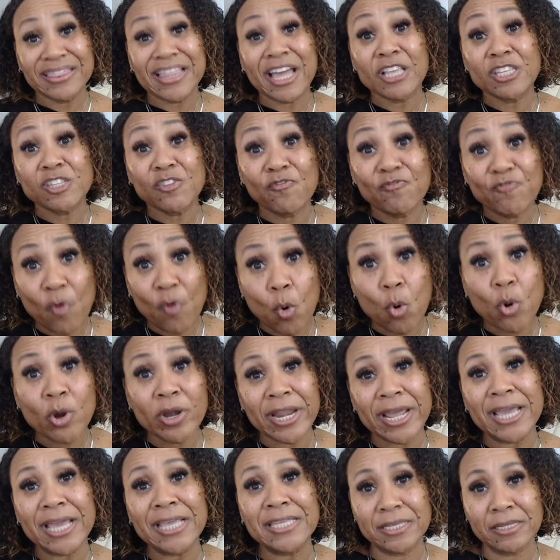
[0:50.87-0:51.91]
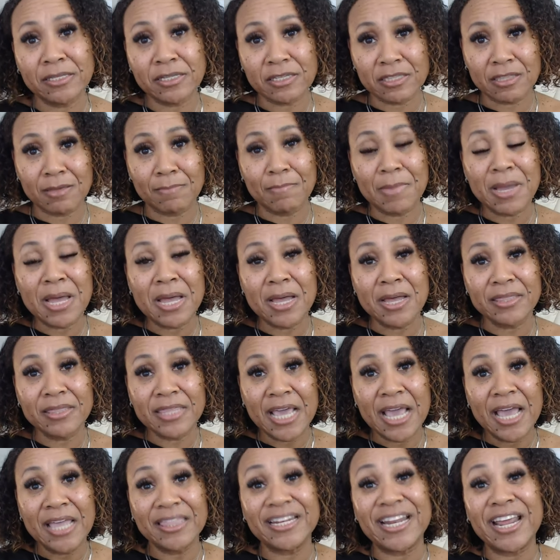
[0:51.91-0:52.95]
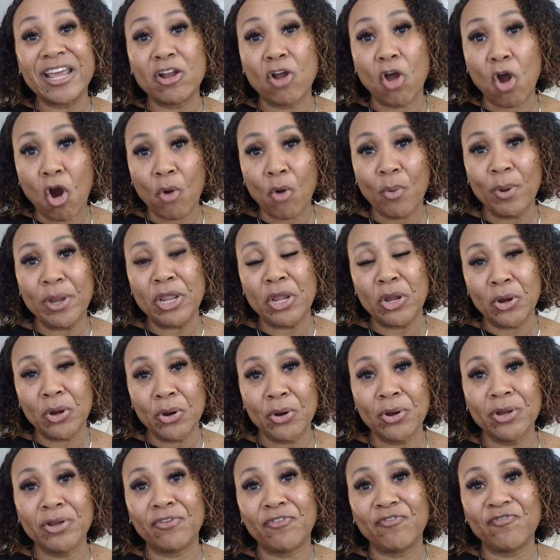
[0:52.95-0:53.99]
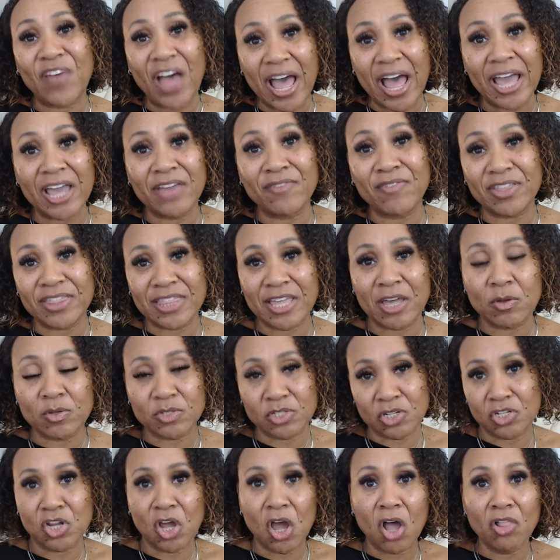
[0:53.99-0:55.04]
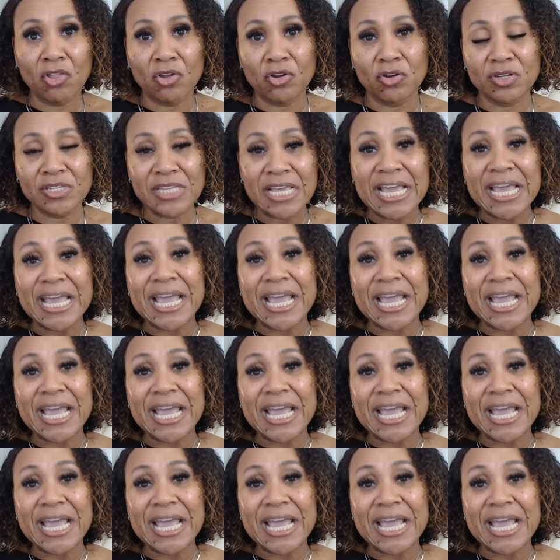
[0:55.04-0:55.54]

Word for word: That's four days into the month that I had already earned five thousand dollars,